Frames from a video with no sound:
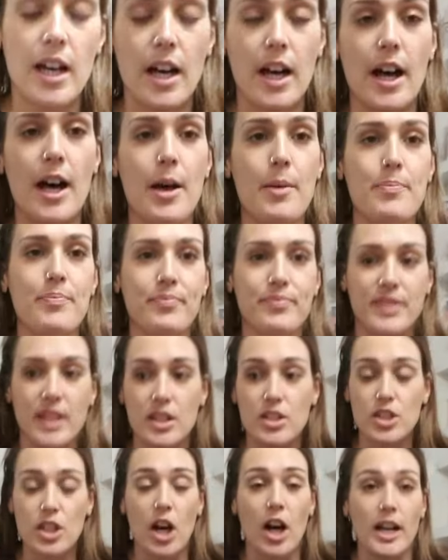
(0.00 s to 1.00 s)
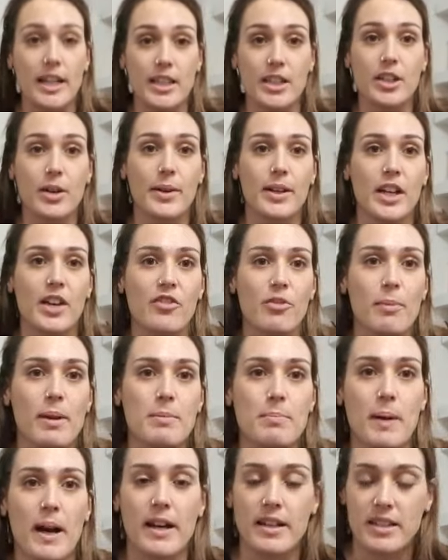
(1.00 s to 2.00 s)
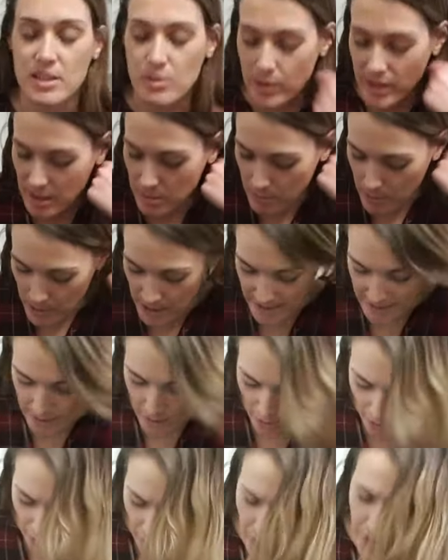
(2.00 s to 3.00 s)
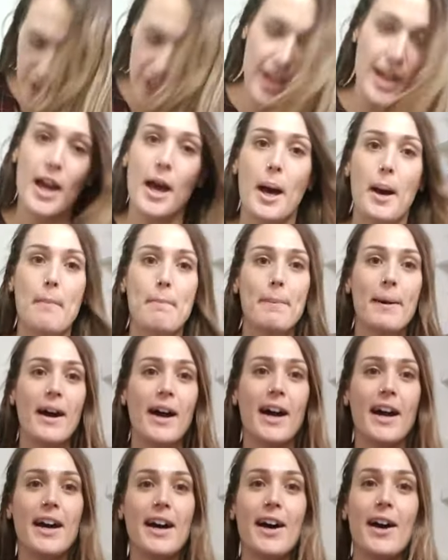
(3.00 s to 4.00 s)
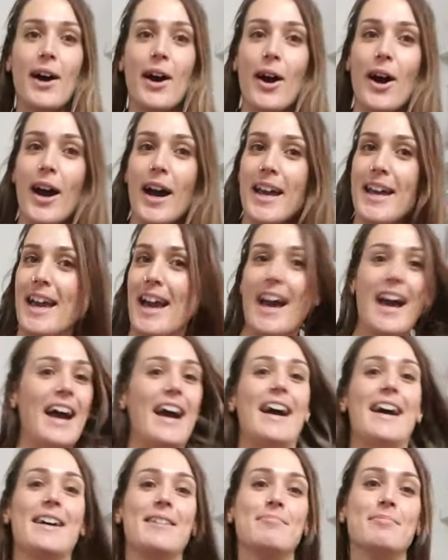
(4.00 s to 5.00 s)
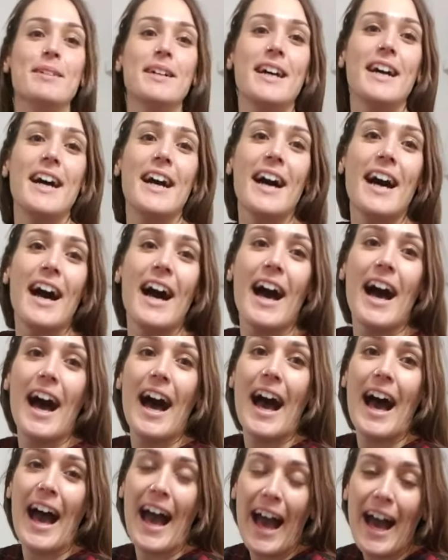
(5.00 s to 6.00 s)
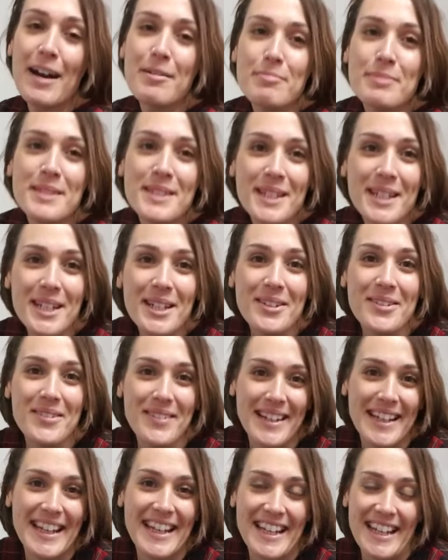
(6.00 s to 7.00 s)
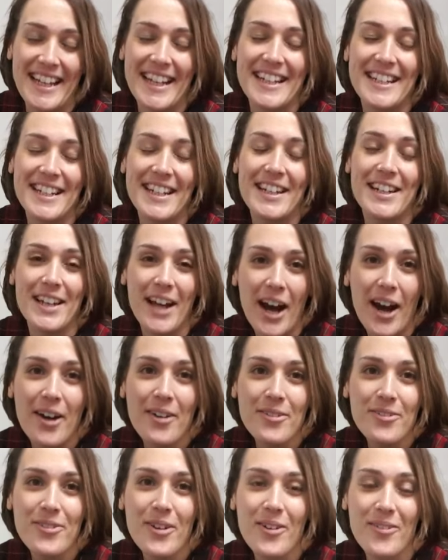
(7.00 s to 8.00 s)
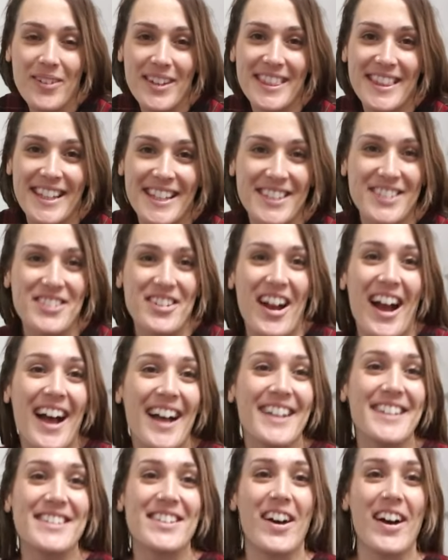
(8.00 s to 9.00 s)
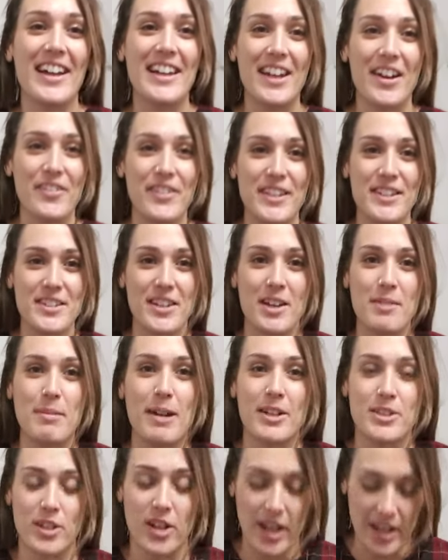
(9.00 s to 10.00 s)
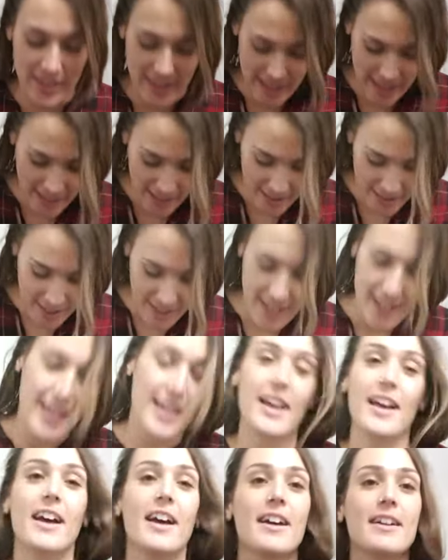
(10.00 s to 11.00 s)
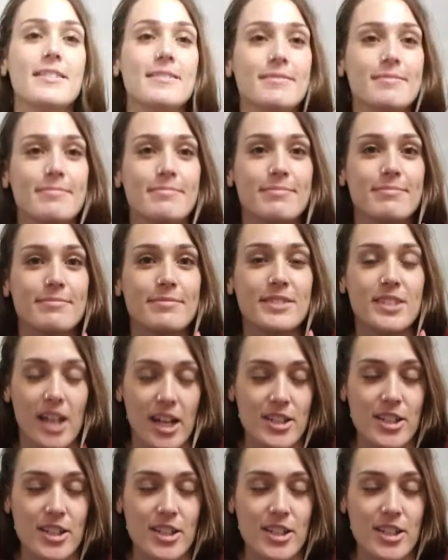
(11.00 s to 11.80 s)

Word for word: um, tight going over my bust when I'm putting it on. But I am absolutely in love with this dress. I love it so much. I think a